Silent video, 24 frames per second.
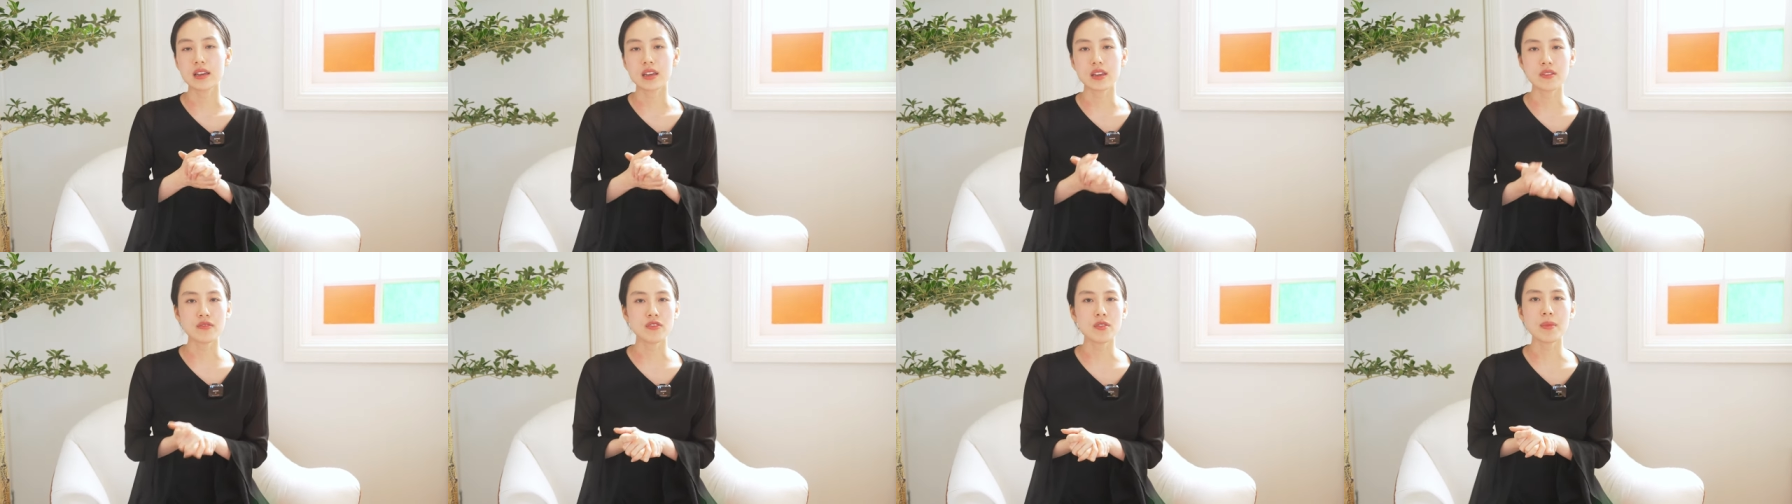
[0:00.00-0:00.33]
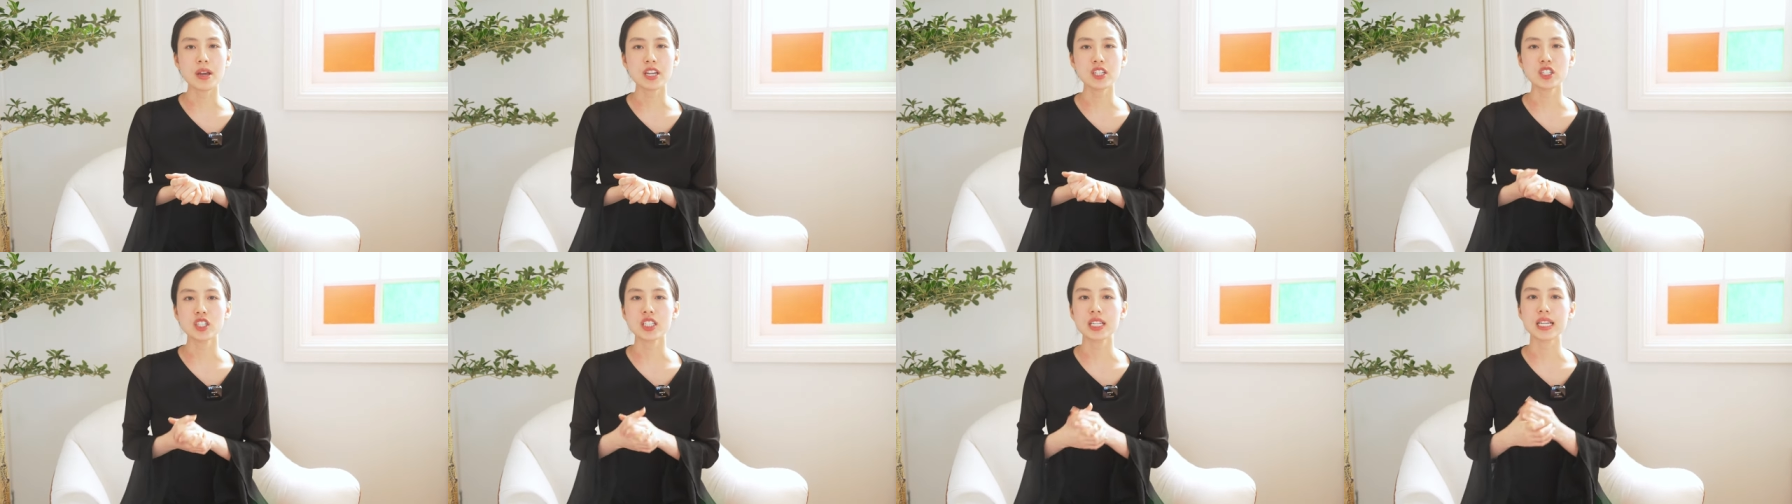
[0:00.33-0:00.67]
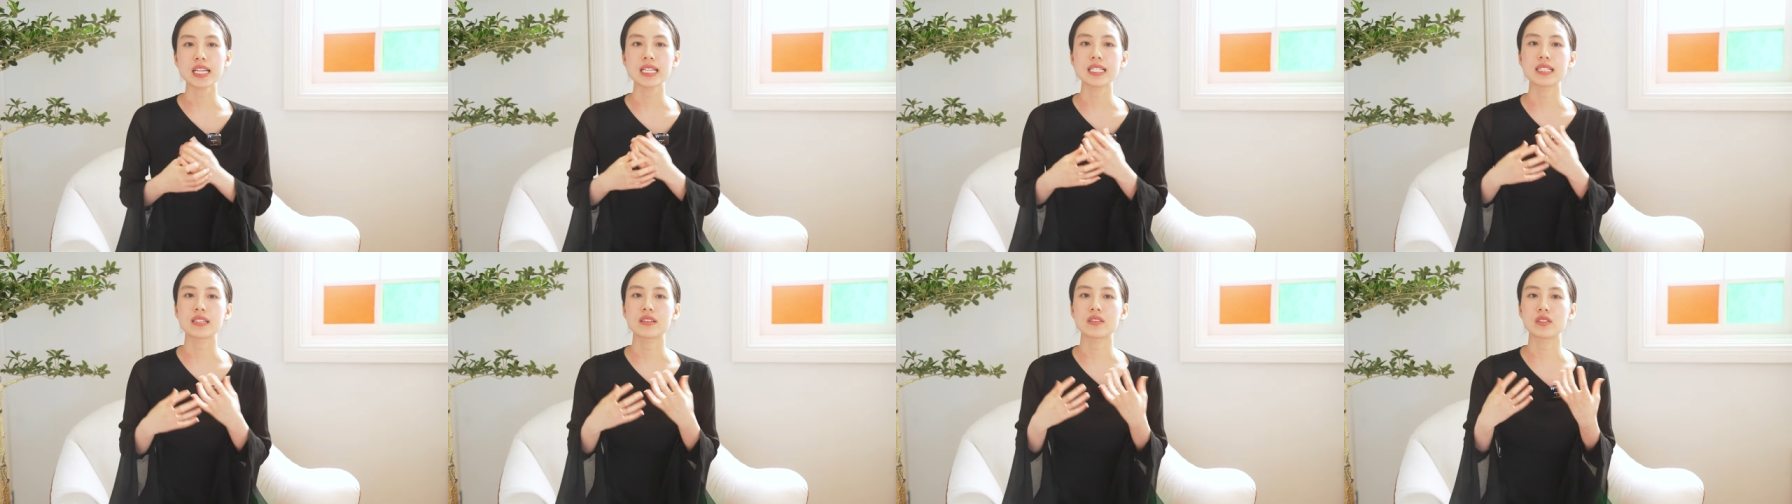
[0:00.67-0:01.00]
Information
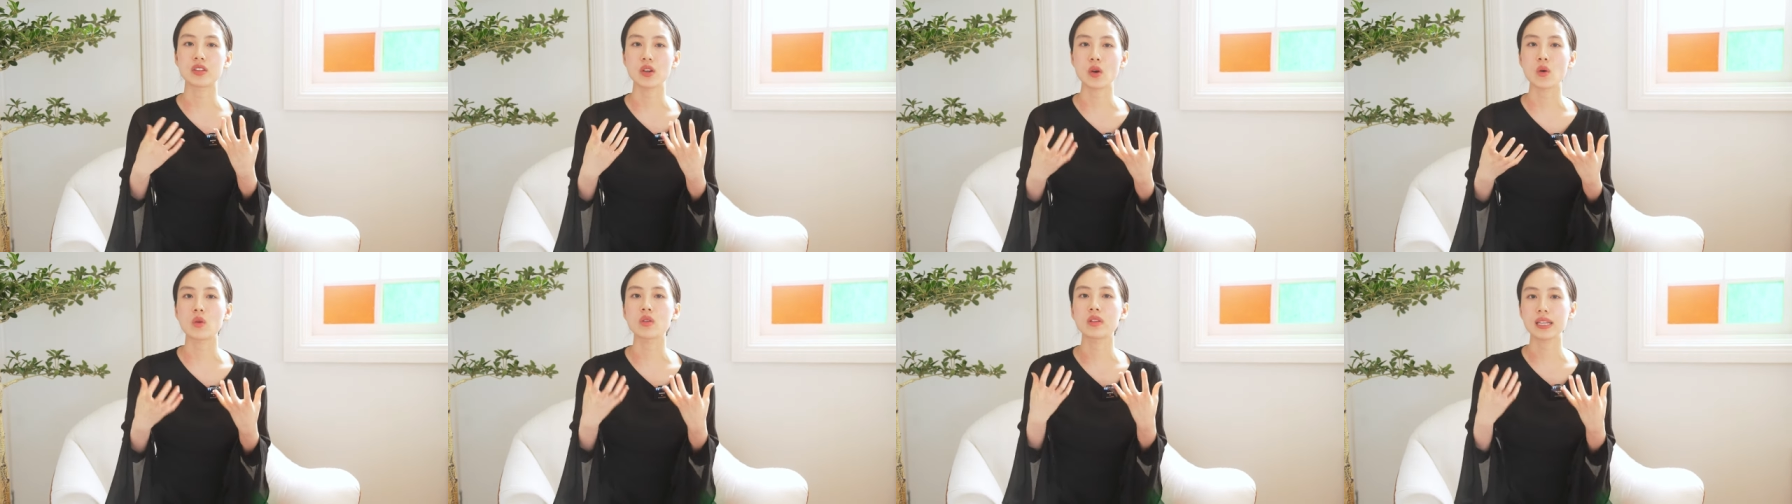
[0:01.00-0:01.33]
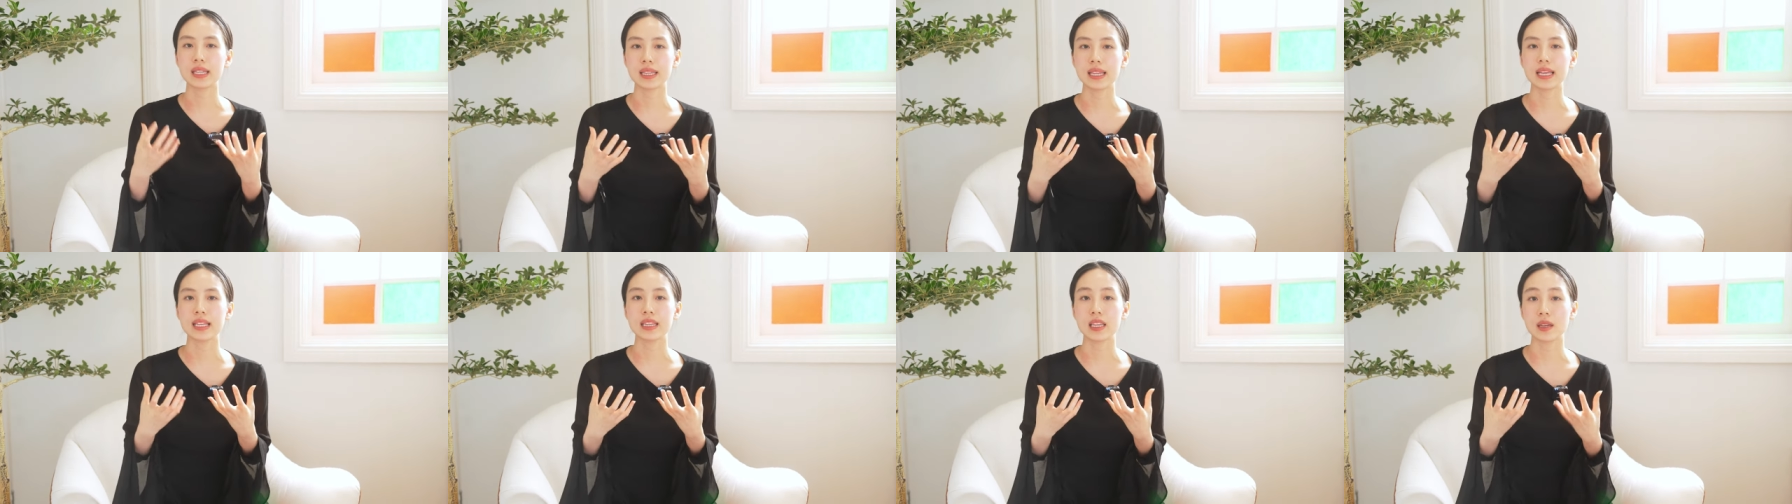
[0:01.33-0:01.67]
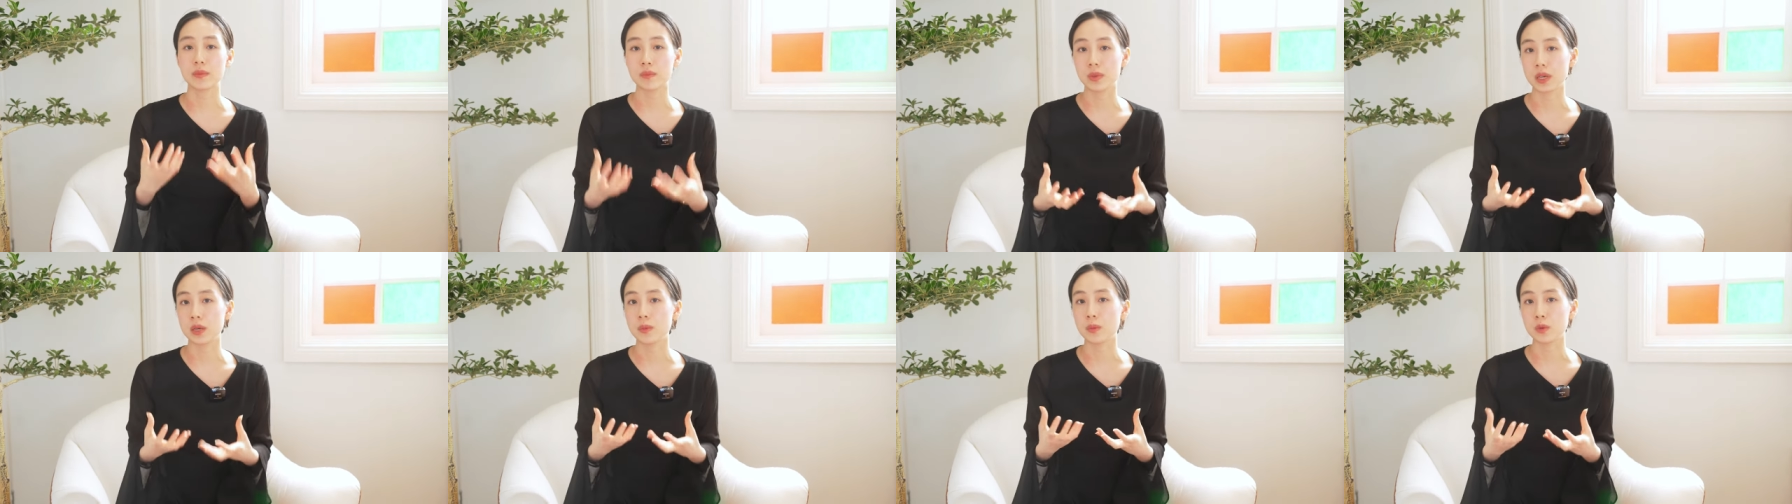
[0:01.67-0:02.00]
isn't the only thing
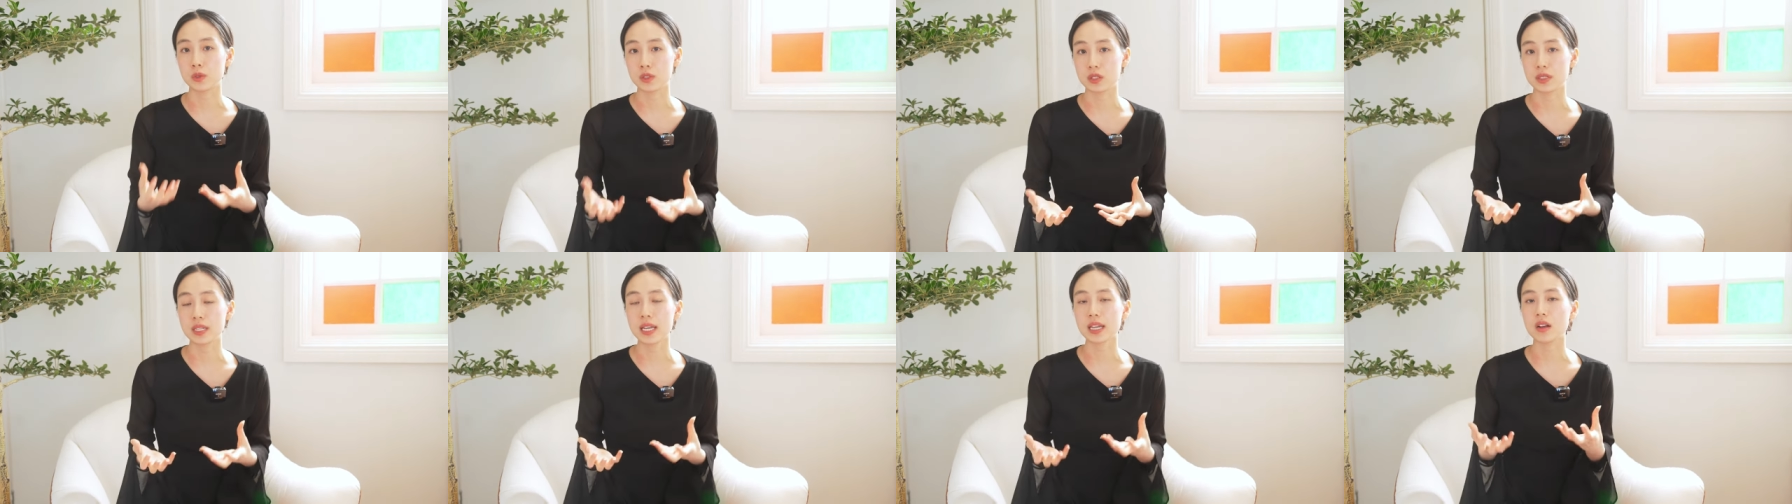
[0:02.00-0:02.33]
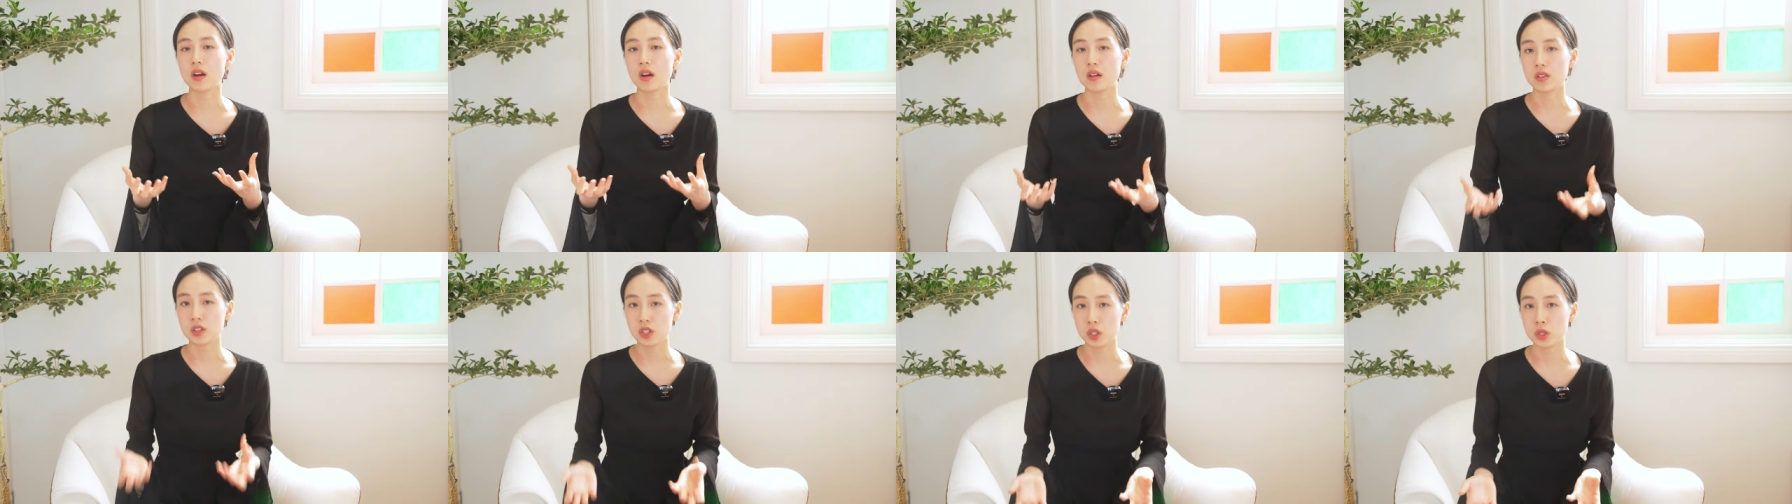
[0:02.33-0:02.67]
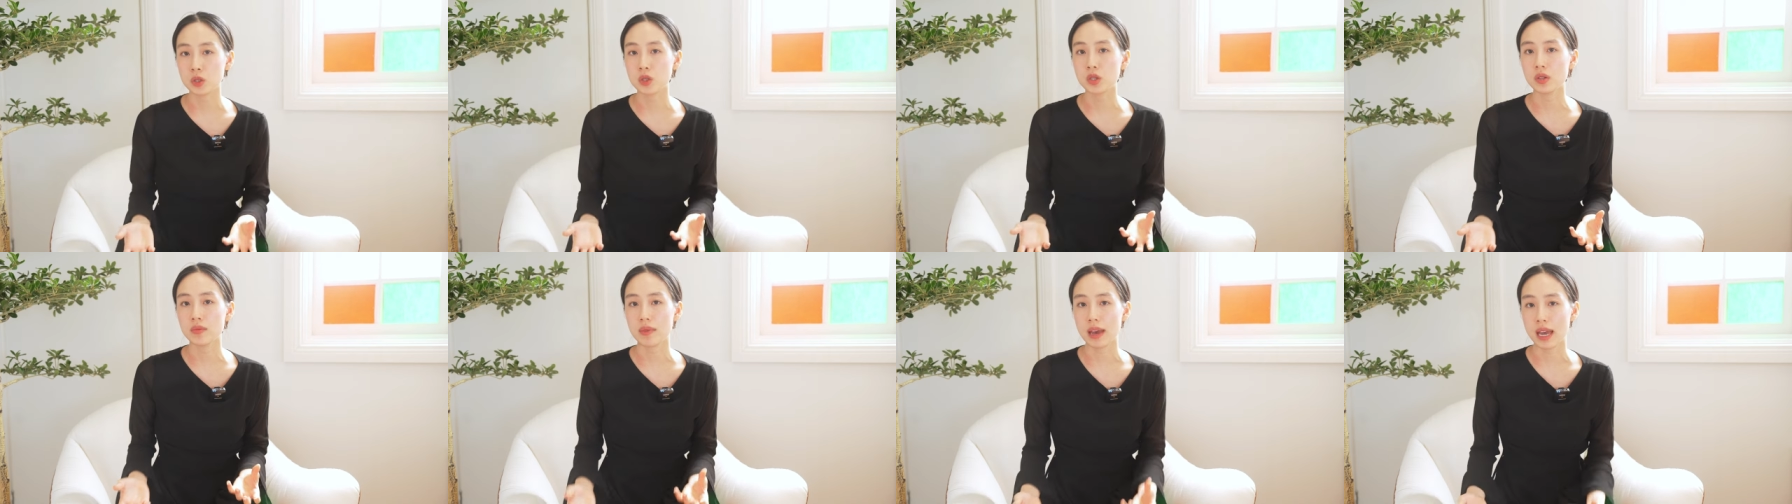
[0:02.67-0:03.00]
that people seek on
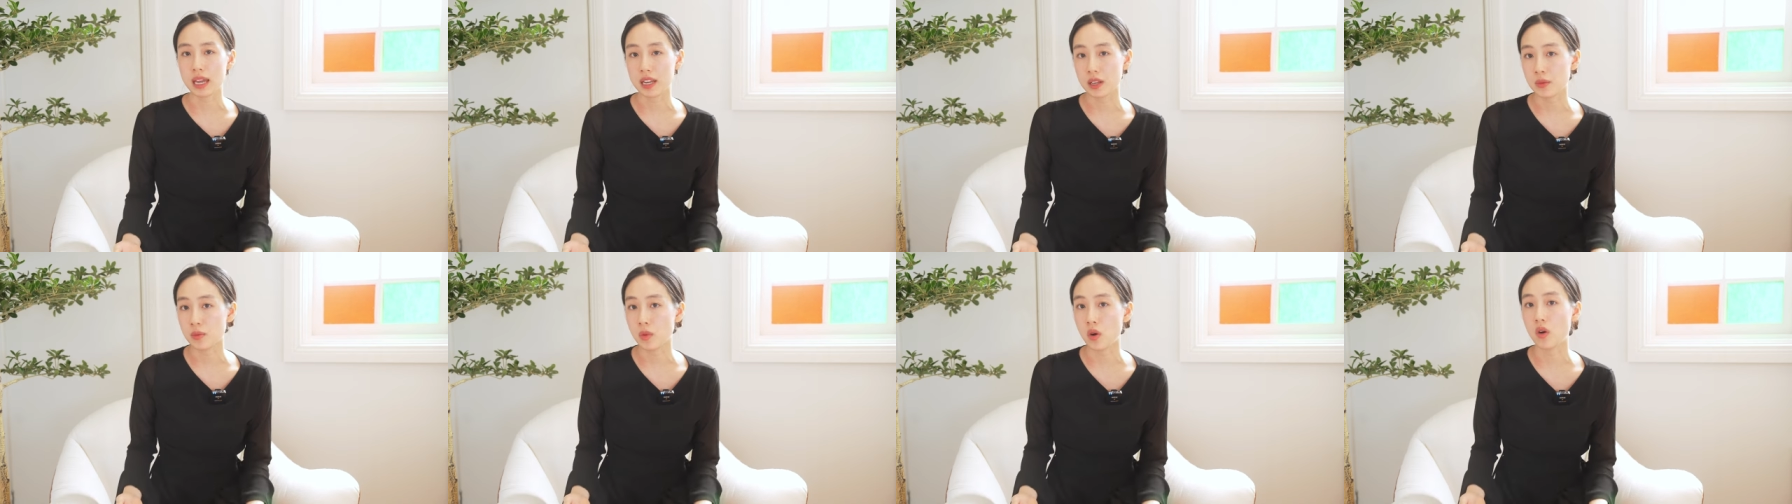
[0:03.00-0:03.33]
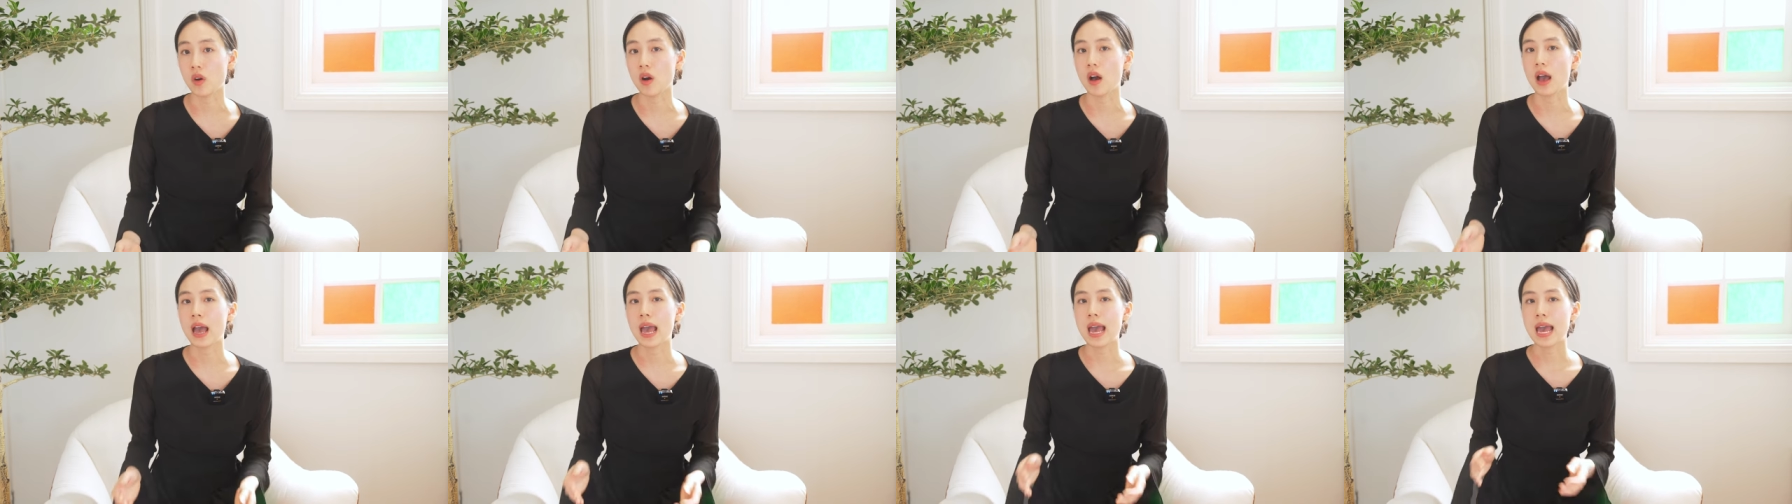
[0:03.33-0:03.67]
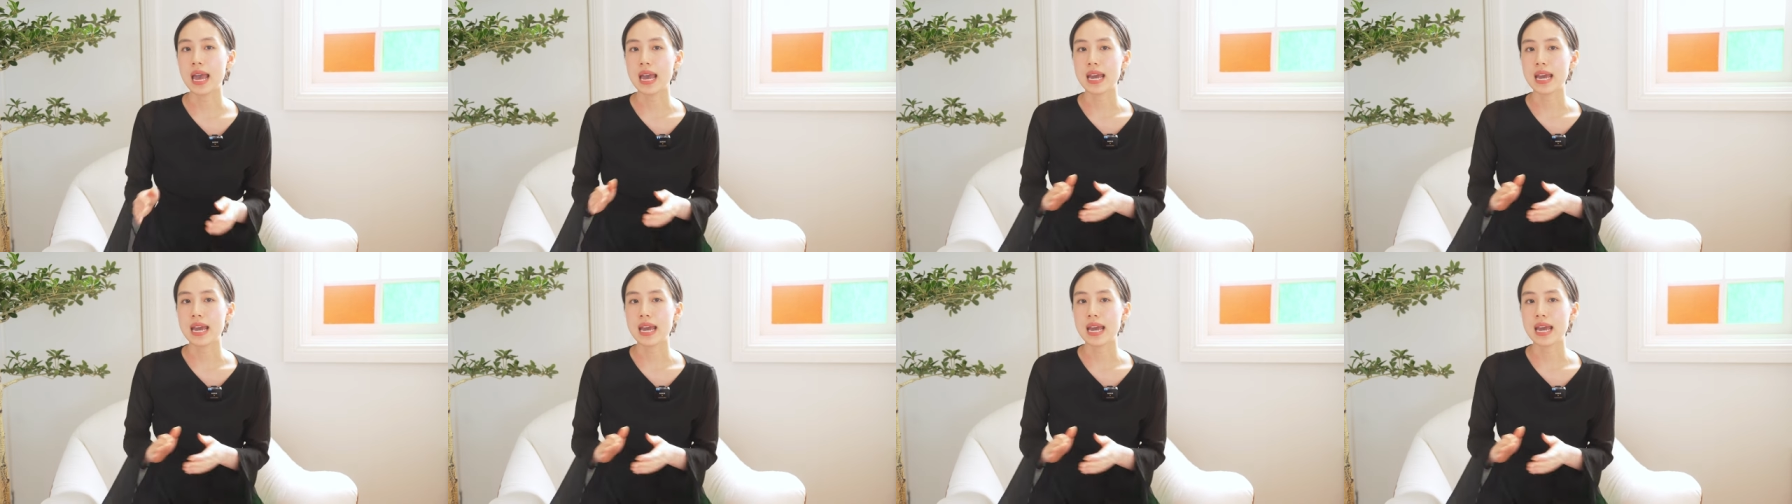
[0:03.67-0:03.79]
YouTube anymore